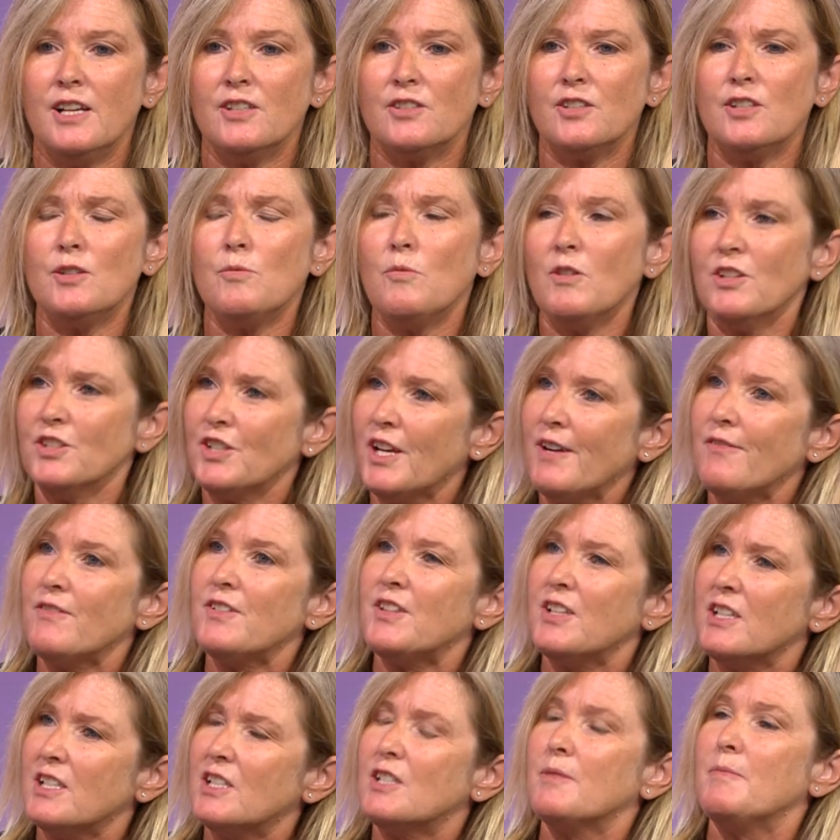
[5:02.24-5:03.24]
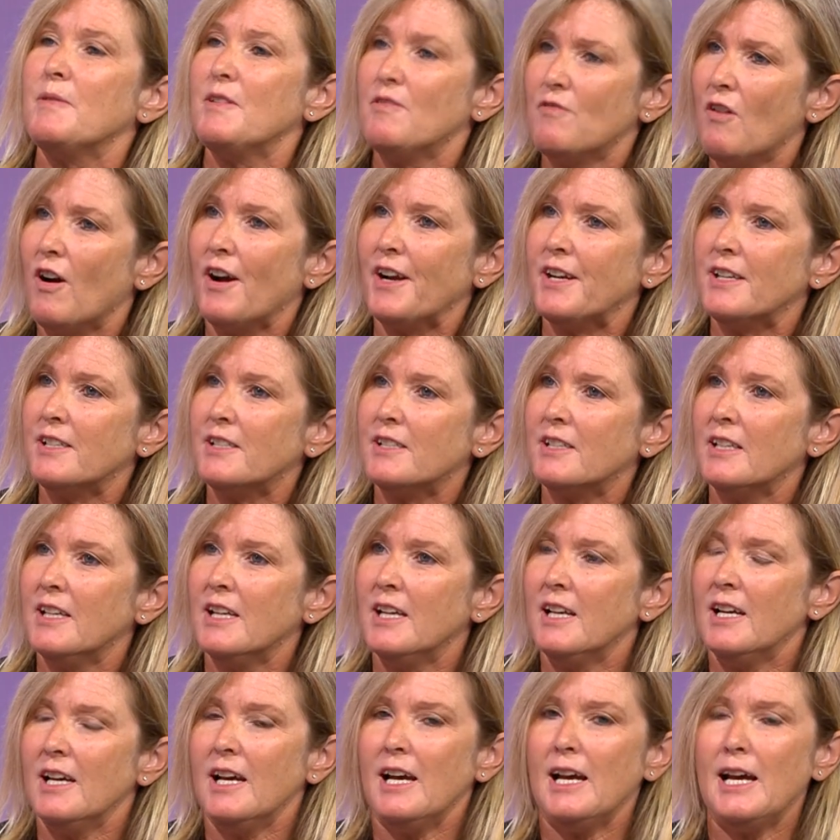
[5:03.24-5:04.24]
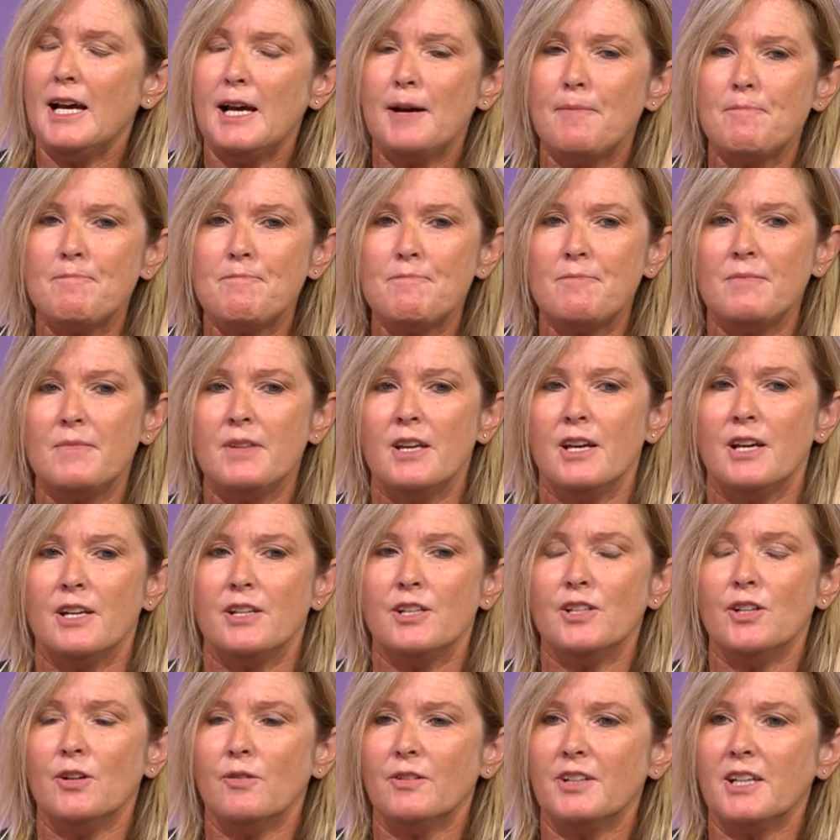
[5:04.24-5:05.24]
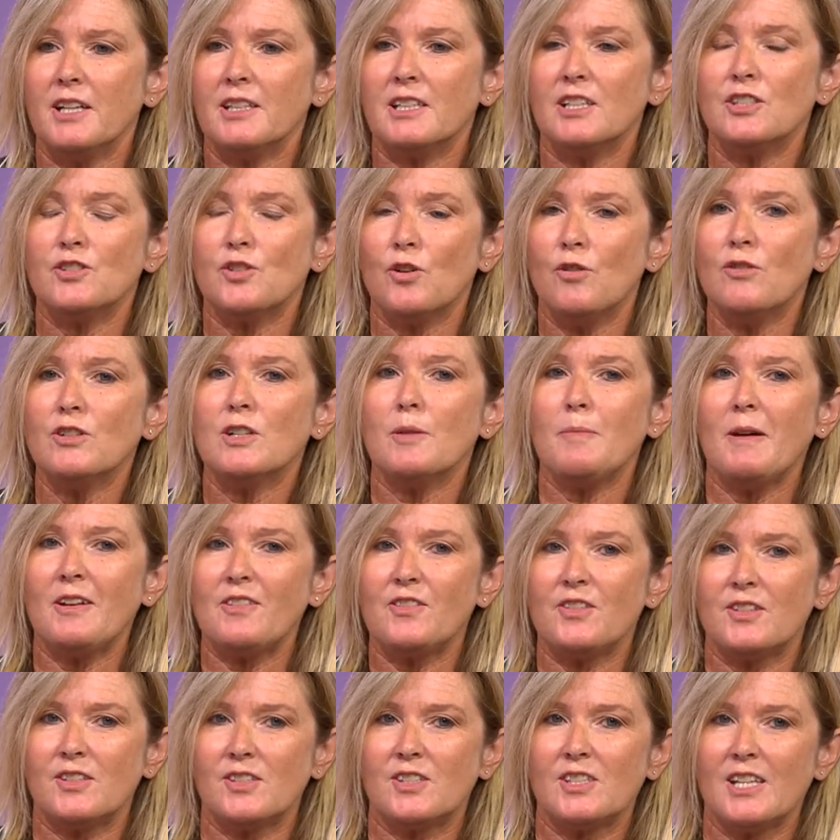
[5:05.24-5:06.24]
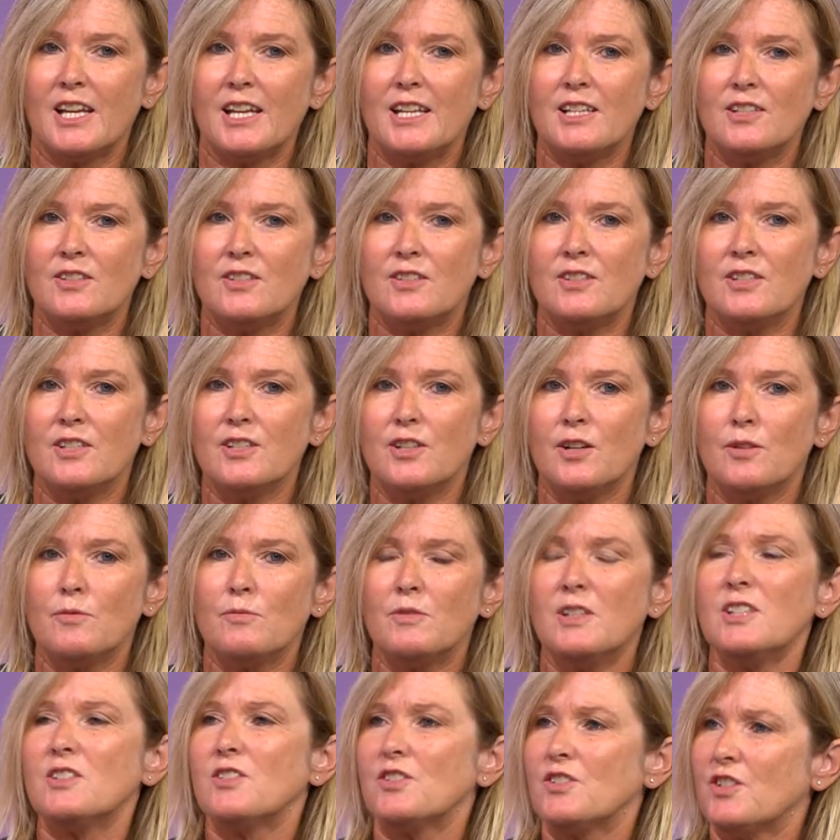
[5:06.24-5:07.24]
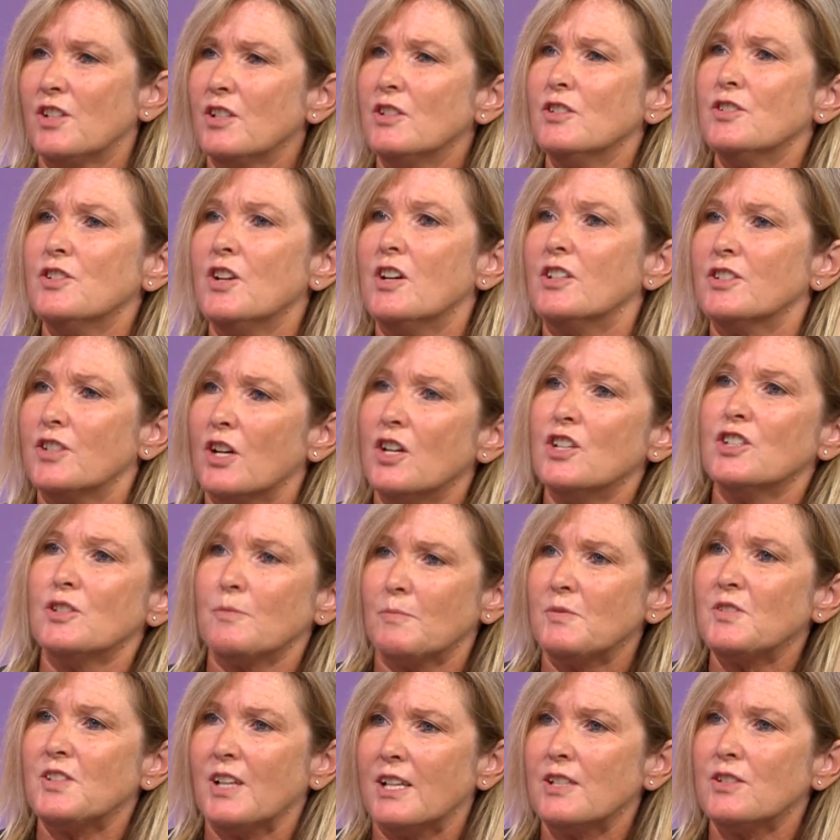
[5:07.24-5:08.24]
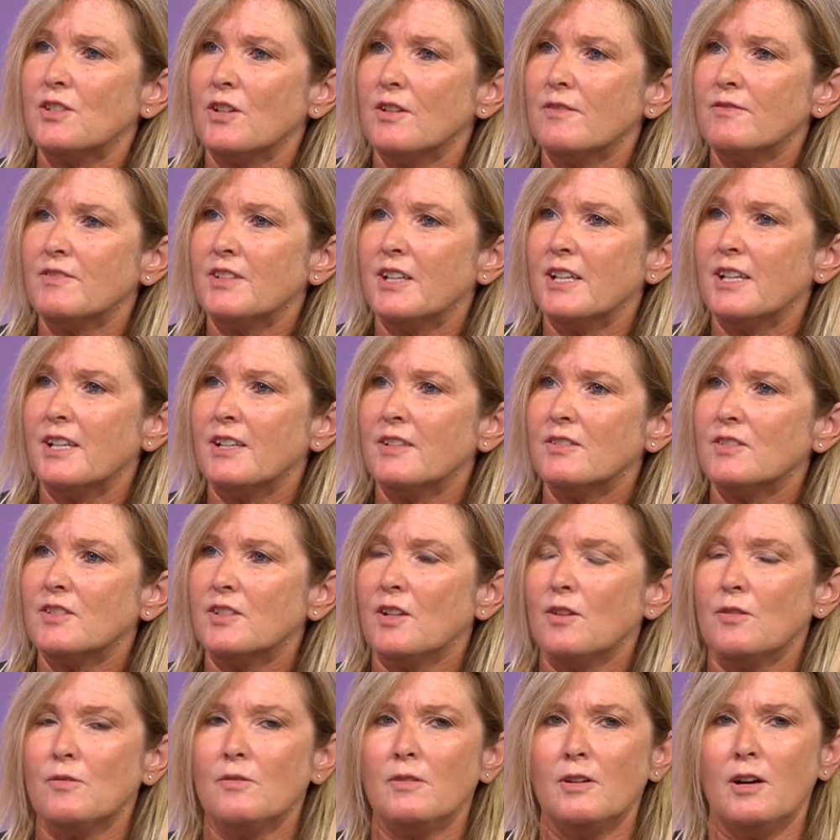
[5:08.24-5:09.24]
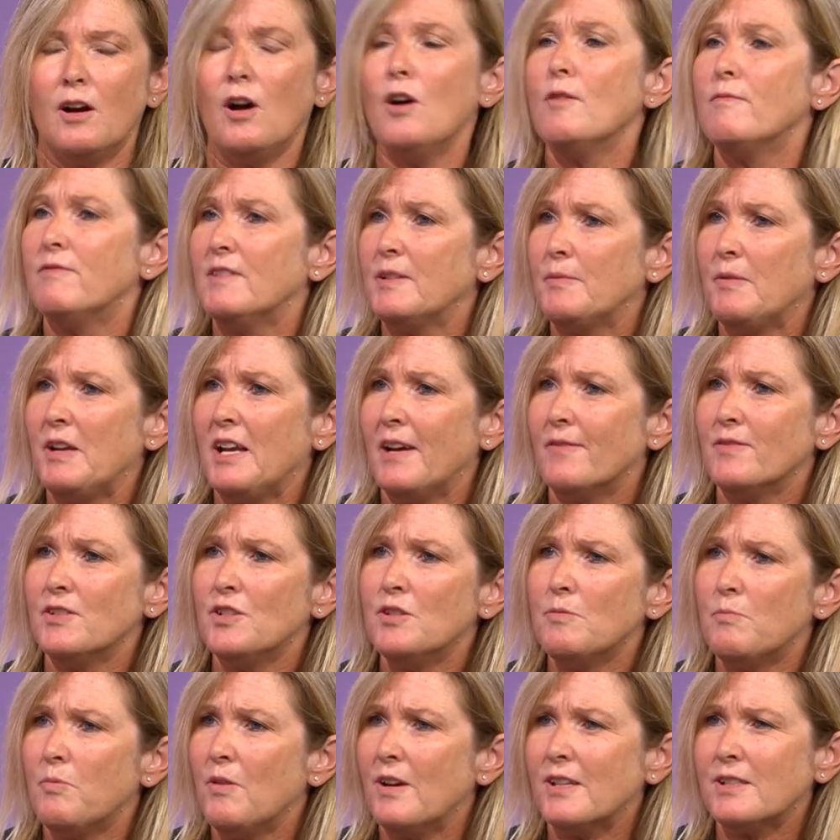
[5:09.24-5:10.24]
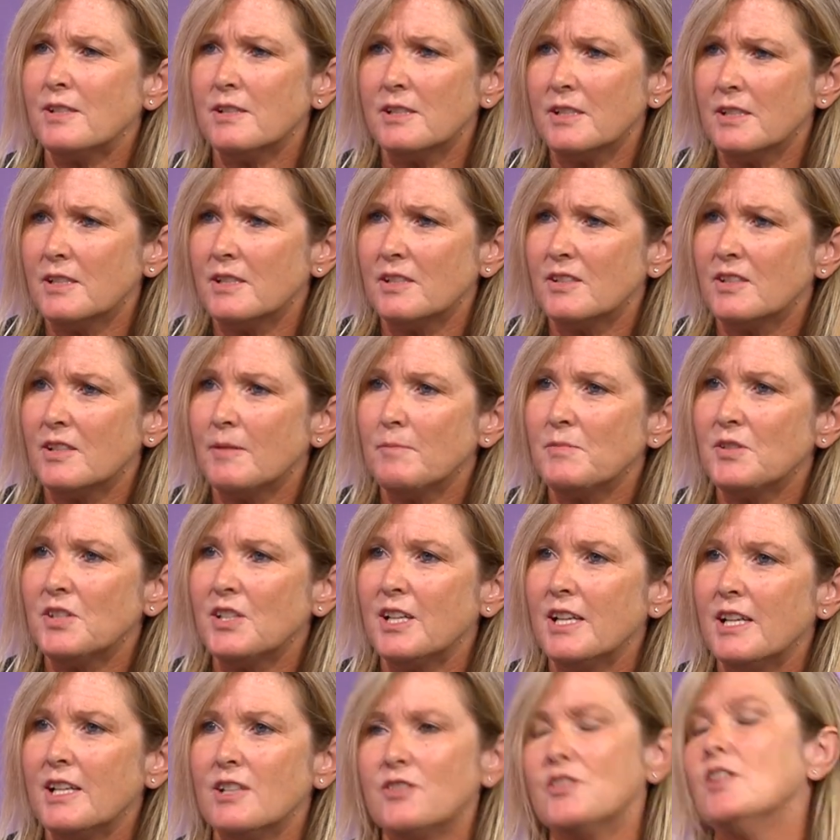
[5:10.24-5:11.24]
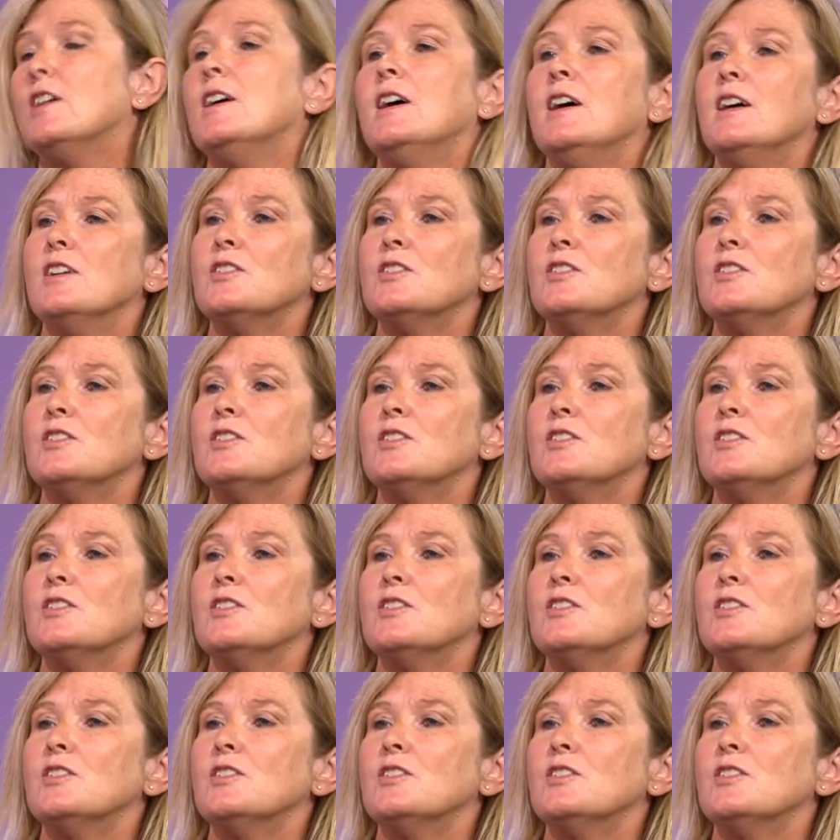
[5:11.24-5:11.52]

So you want everything to be right. You know, and I can talk about the state. States, you know, it's still not 100% over there. So hopefully we have a new president at some stage.